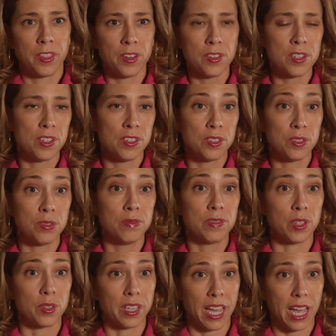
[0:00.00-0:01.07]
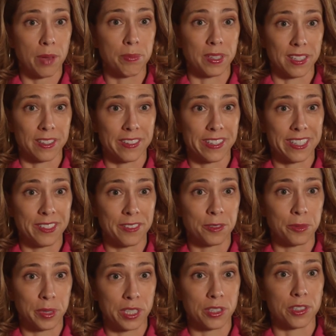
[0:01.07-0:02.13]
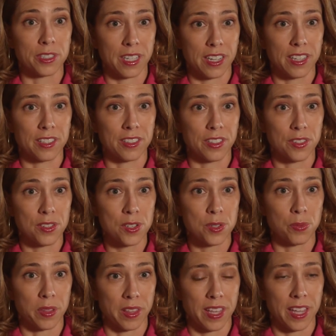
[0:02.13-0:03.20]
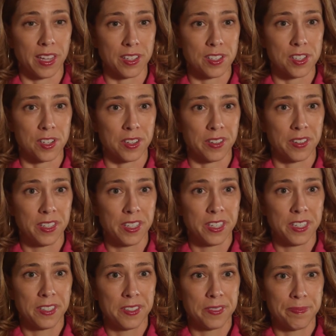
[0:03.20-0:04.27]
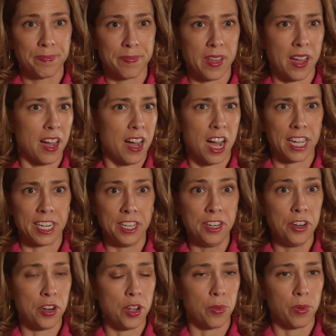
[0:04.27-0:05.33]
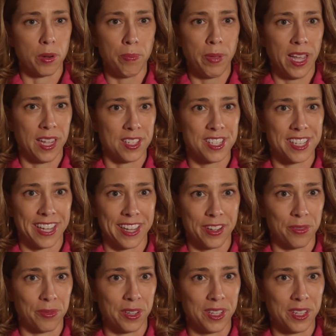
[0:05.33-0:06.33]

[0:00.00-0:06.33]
There's a new vocabulary when you're diagnosed with cancer. I didn't know what a PET scan